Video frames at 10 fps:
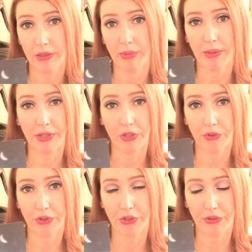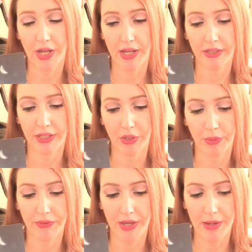Maybe you're, you're not there
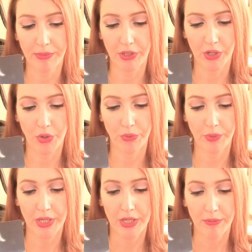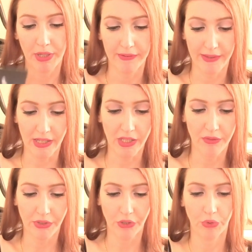with them, you know, because they
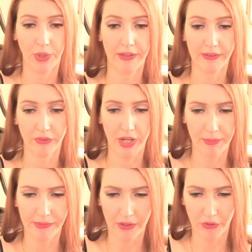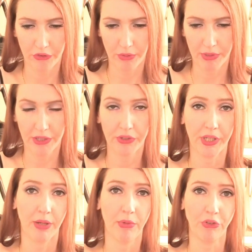love you, Ace of Cups energy, but they're
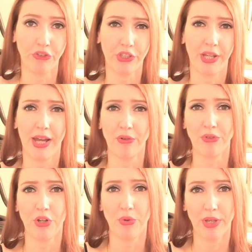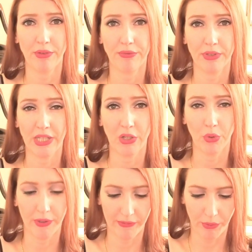like, emotionally, I don't know if Leo
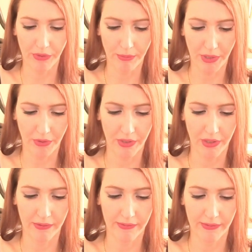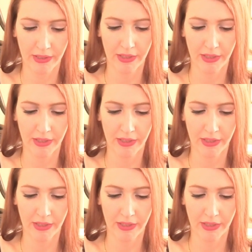is with me on this.